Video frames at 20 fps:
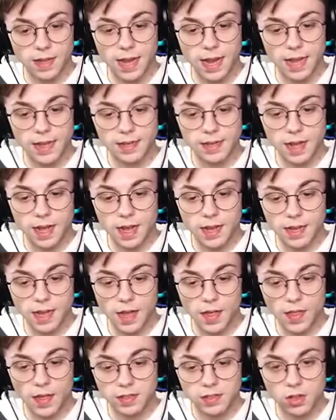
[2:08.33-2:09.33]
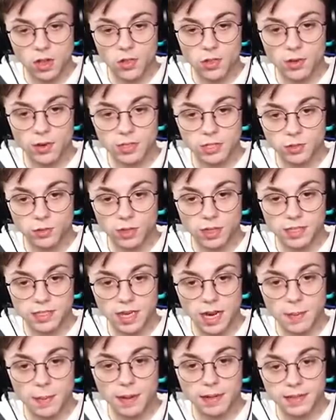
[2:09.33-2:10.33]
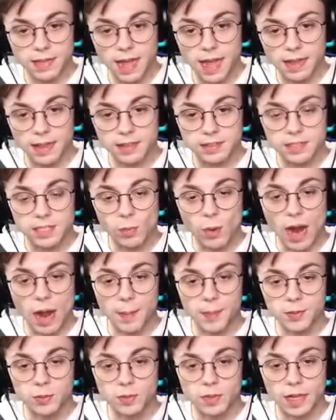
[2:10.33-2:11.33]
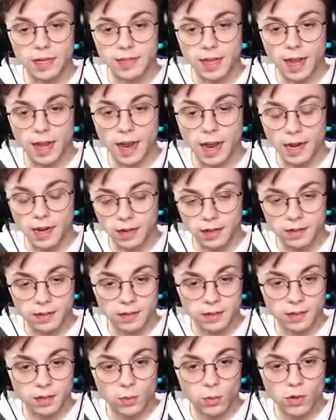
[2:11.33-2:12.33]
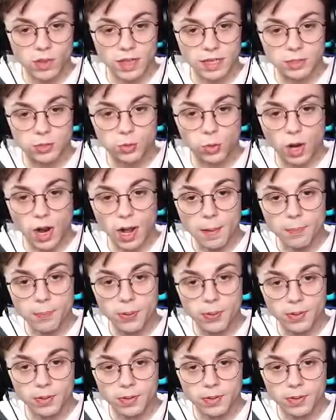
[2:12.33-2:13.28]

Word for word: And uh, yeah, that's all there is to really say about that. Let's see what happens when they die. What do they drop?